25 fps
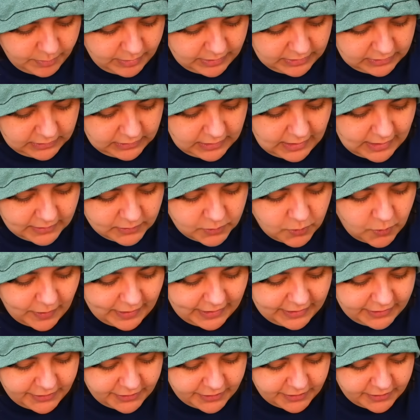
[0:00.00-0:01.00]
but a lot
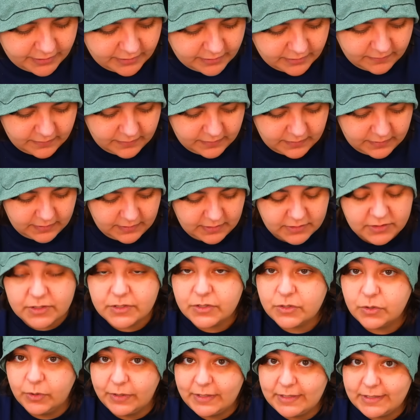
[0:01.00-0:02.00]
quieter. This
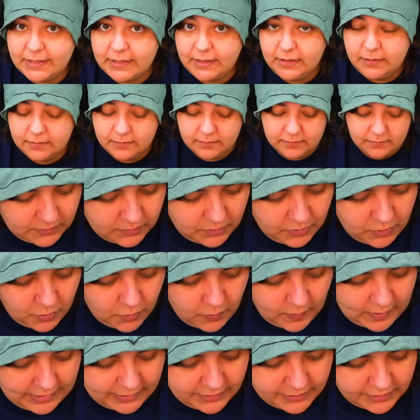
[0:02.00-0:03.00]
is noisy,
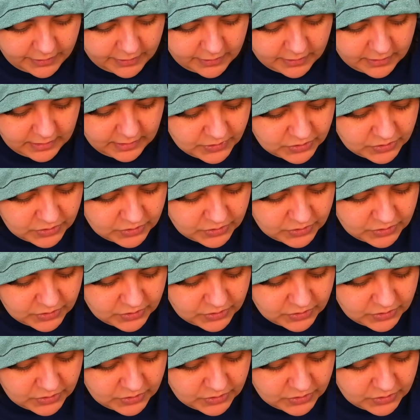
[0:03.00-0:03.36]
quieter.